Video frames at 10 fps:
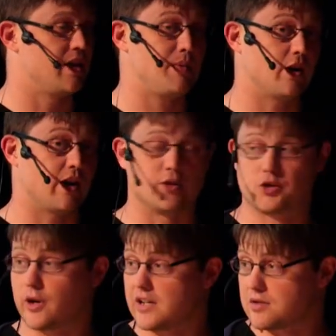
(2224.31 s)
You may not have a
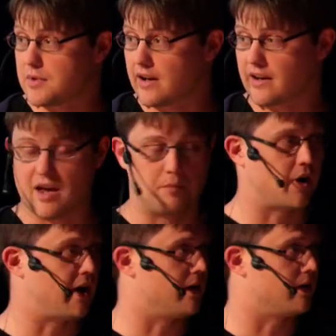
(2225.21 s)
choice. I mean, I can't
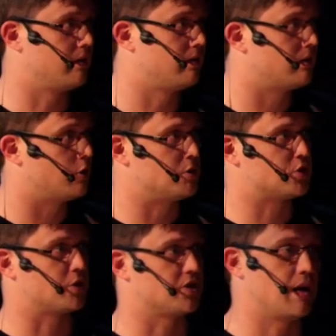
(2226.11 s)
buy a open
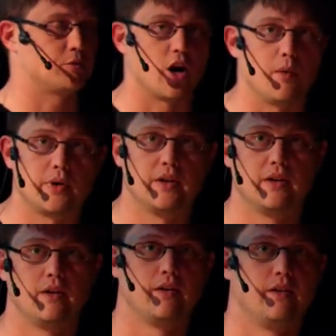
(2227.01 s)
source laptop
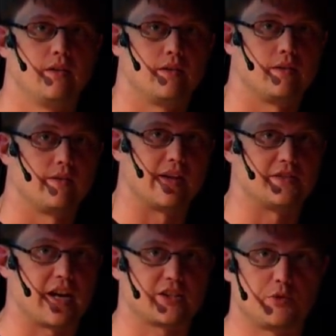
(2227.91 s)

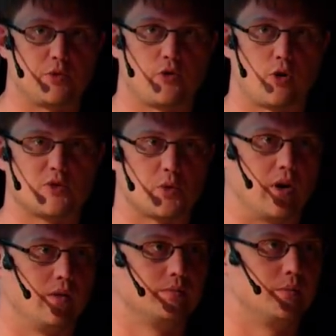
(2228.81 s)
that actually performs
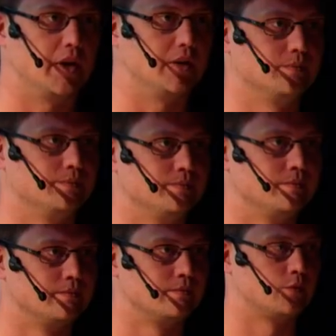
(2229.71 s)
well, but
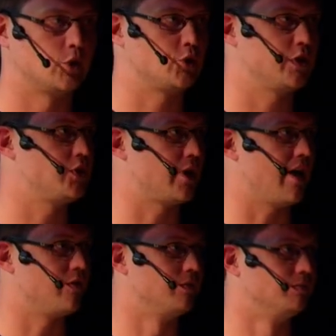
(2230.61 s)
what choice do I
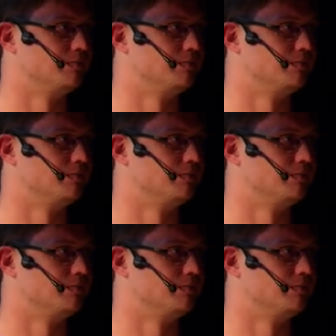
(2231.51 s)
have?